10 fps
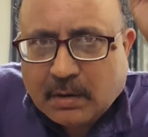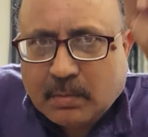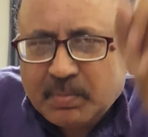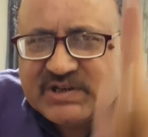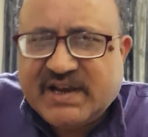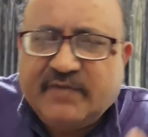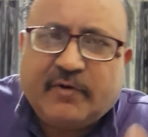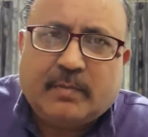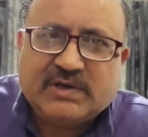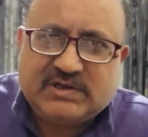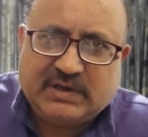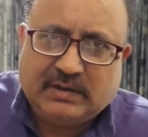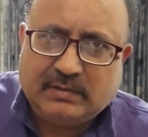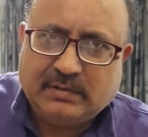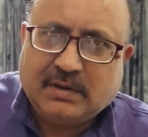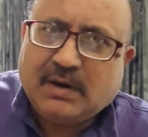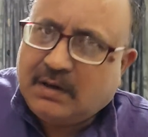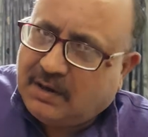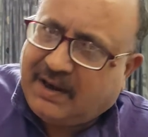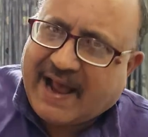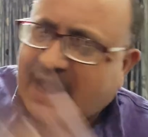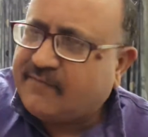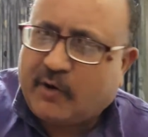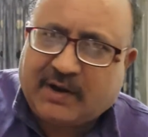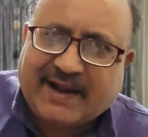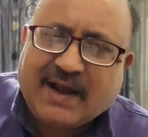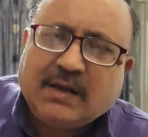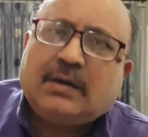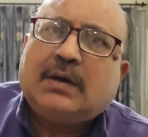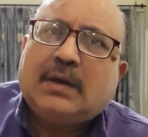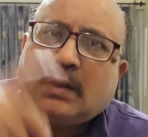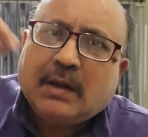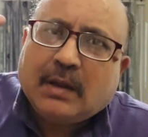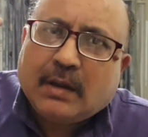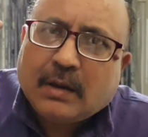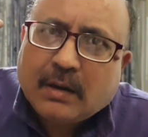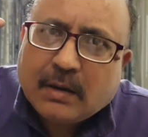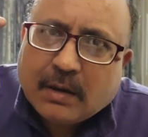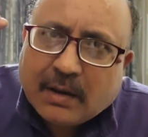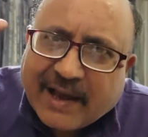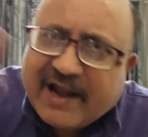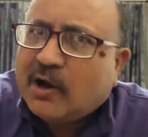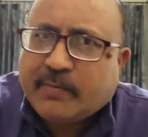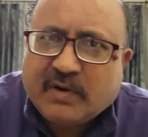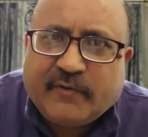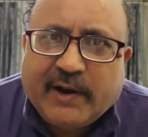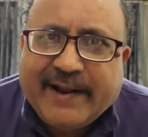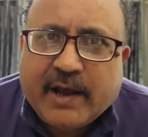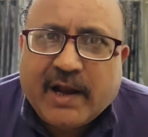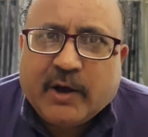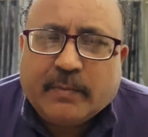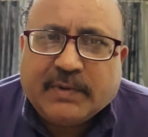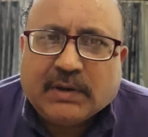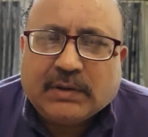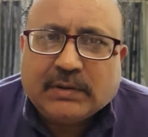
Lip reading: machine for machine, tank for tank, helicopter for helicopter,